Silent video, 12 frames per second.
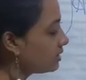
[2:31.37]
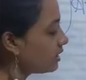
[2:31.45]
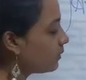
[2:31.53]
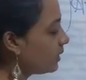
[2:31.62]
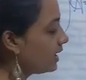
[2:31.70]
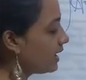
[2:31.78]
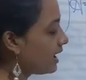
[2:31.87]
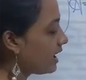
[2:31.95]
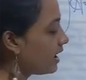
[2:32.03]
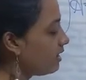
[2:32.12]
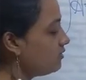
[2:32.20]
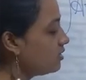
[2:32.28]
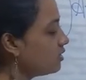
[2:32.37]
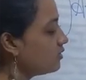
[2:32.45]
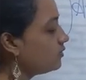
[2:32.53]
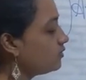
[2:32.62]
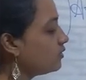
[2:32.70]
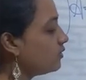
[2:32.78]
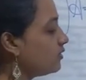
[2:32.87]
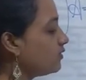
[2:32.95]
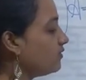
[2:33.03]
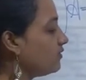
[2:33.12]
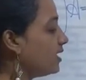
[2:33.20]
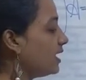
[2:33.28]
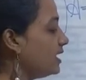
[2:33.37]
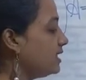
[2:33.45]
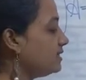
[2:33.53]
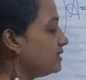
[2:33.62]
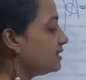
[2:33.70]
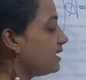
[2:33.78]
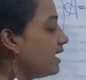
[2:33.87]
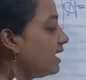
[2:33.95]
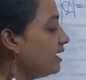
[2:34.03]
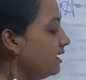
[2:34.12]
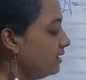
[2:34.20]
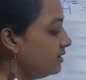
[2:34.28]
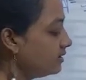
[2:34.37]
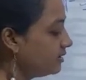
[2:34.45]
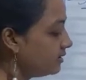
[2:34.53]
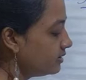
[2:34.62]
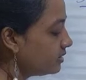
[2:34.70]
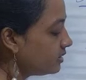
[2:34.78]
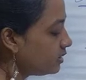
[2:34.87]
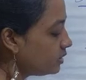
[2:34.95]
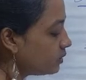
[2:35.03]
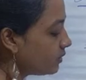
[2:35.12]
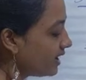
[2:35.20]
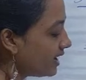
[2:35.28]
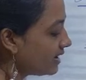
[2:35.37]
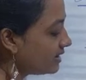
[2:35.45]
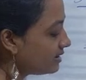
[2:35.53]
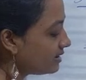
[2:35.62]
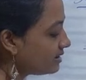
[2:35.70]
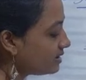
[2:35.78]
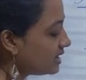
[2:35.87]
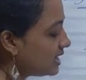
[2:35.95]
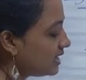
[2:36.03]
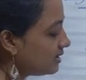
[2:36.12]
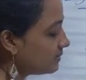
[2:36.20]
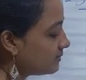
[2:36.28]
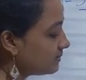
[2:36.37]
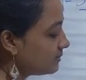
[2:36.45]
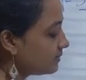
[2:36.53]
Now I have 4 5s are 20.